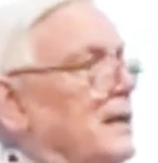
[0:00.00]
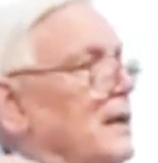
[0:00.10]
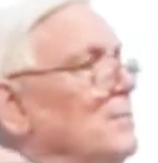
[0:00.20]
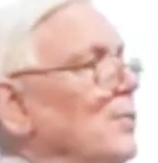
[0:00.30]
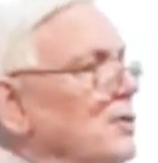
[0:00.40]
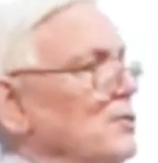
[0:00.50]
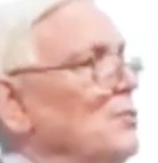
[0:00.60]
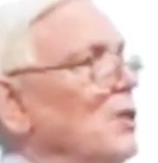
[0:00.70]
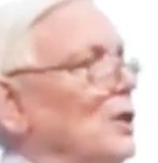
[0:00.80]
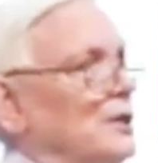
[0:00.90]

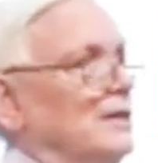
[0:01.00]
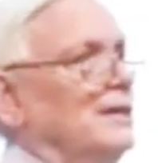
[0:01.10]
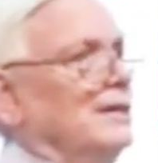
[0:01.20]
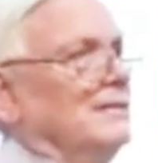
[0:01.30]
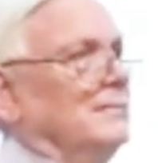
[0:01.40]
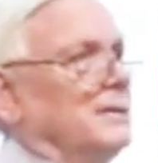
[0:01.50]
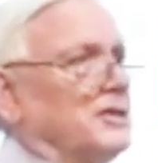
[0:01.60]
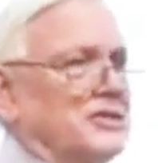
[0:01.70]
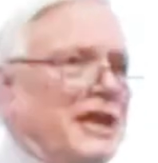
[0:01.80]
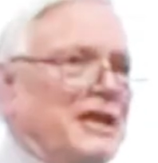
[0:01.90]
Important work, but
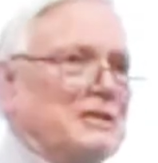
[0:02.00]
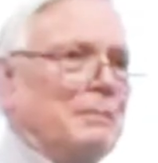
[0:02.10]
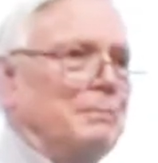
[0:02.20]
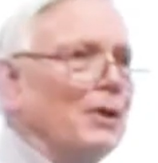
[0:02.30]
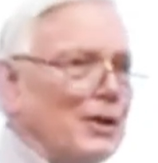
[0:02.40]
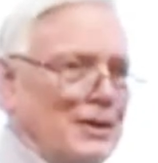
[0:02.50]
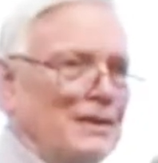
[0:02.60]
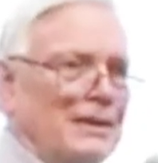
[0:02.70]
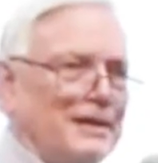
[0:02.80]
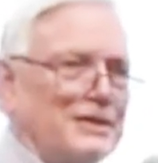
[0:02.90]
to say it's a book
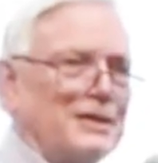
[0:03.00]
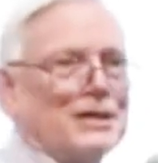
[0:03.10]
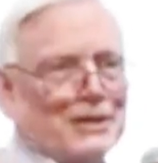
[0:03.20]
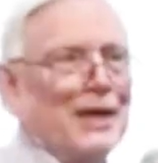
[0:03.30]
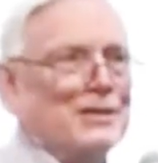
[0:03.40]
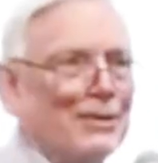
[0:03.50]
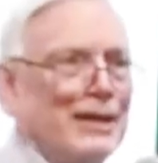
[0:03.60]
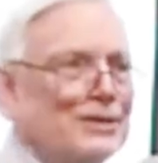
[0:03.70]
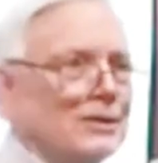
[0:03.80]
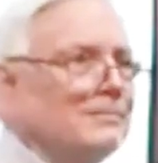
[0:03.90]
is an
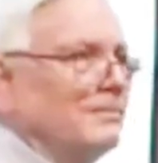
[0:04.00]
exaggeration.